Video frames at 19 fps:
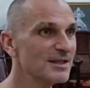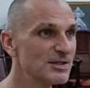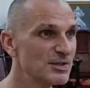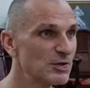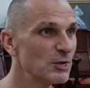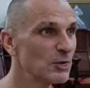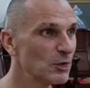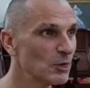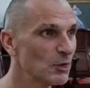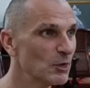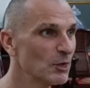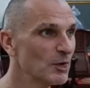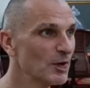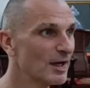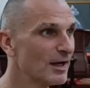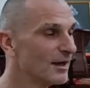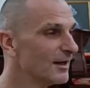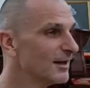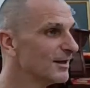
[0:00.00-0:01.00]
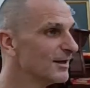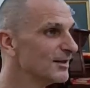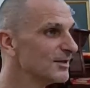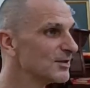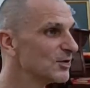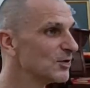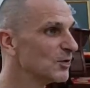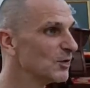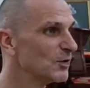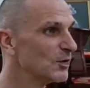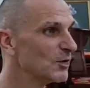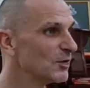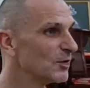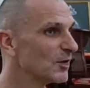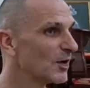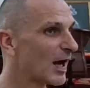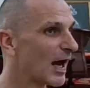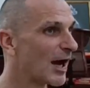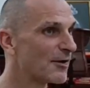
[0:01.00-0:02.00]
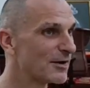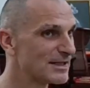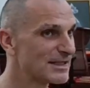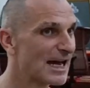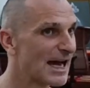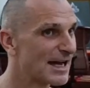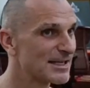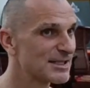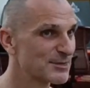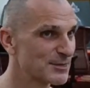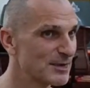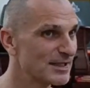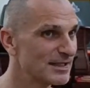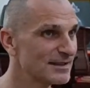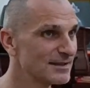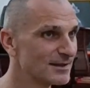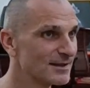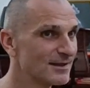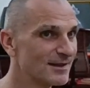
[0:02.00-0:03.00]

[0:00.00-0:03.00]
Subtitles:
due to our attachment